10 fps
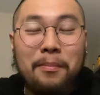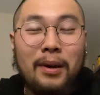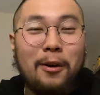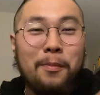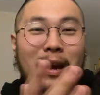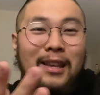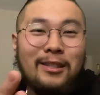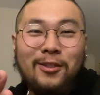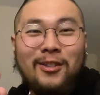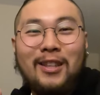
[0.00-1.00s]
but I hope you guys
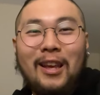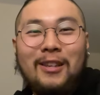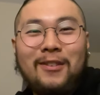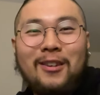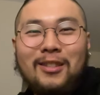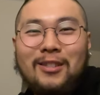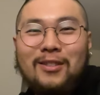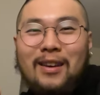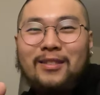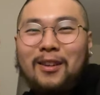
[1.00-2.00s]
enjoyed today's video.
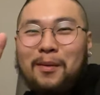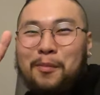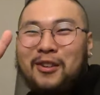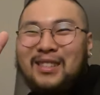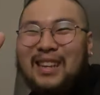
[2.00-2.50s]
Subscribe, share your boys